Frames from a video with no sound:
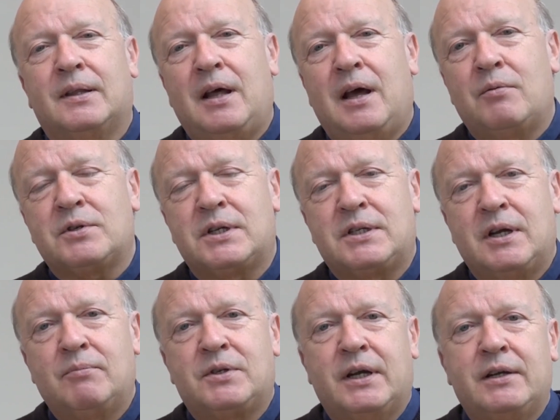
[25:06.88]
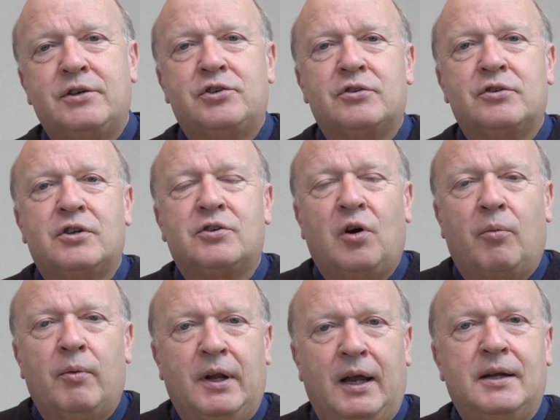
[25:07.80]
That was a temptation to
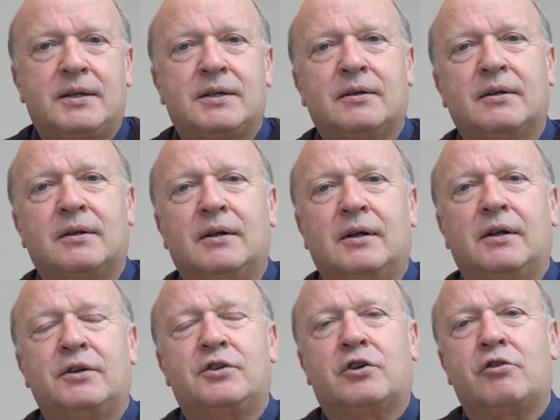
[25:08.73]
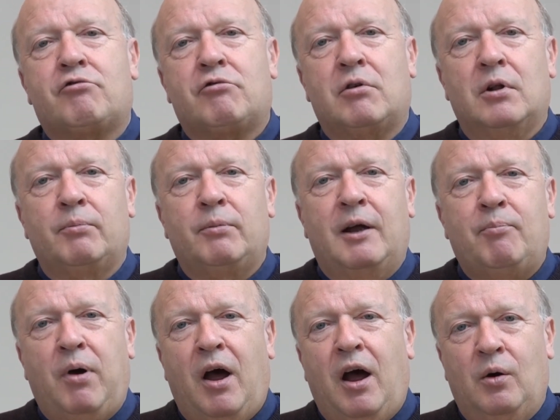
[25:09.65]
dominate, to control by
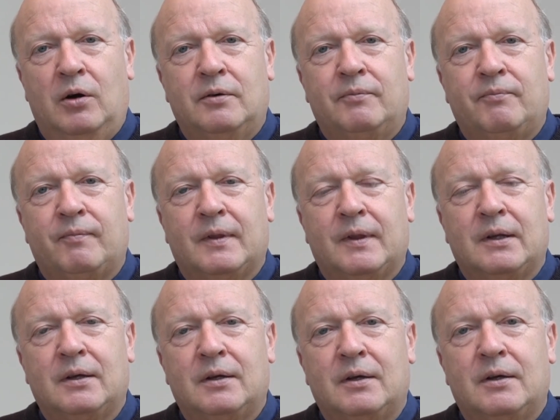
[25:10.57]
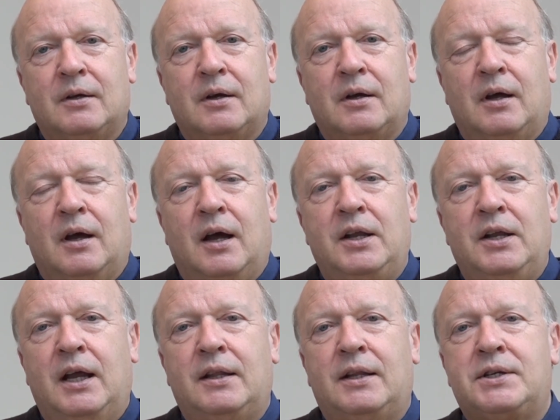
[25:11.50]
power. And
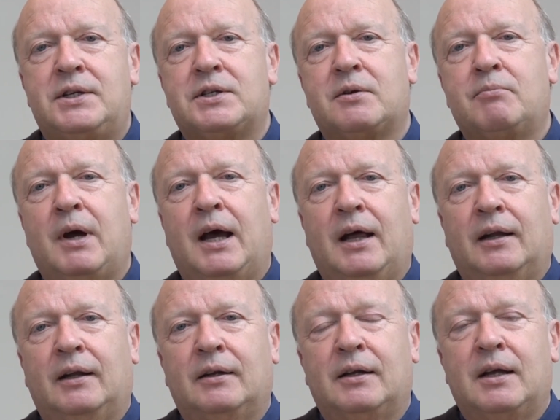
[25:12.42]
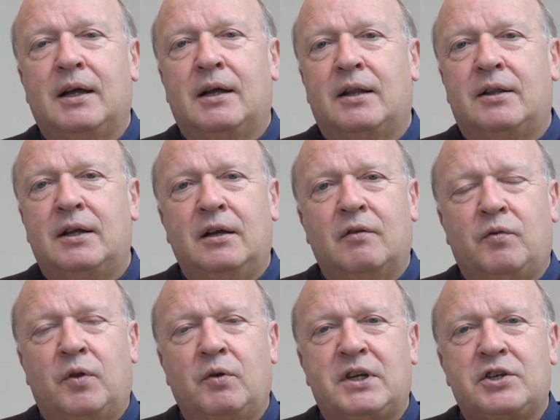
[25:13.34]
yet this is a man. Think
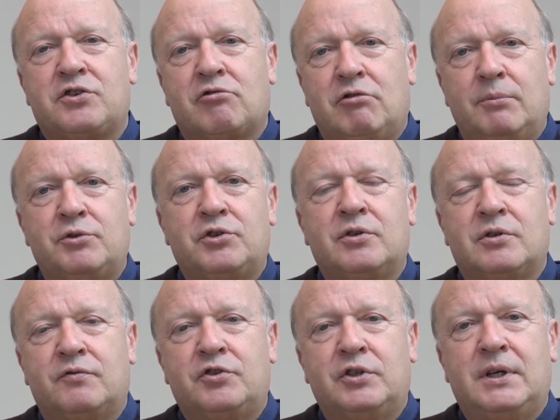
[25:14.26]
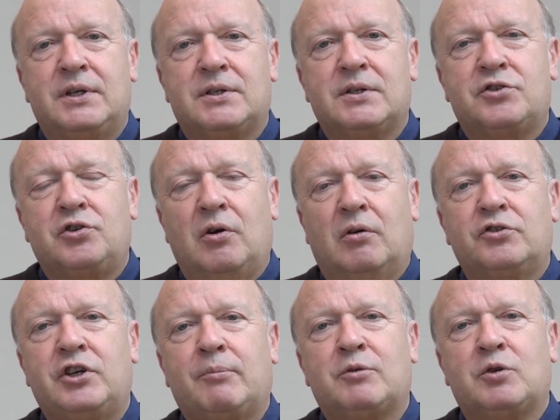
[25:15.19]
of the descriptions of Jesus. John
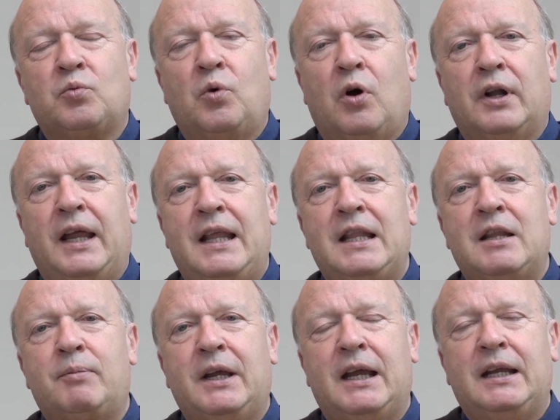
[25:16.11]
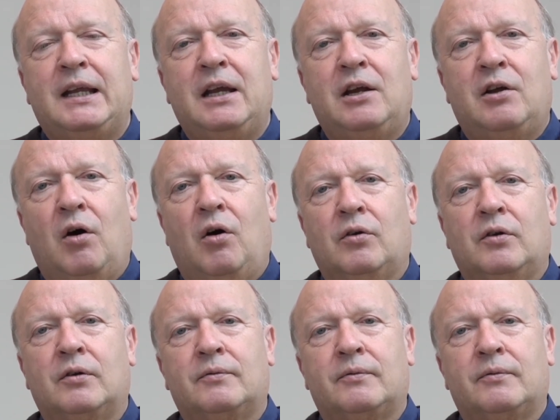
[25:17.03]
chapter 1, in the beginning God.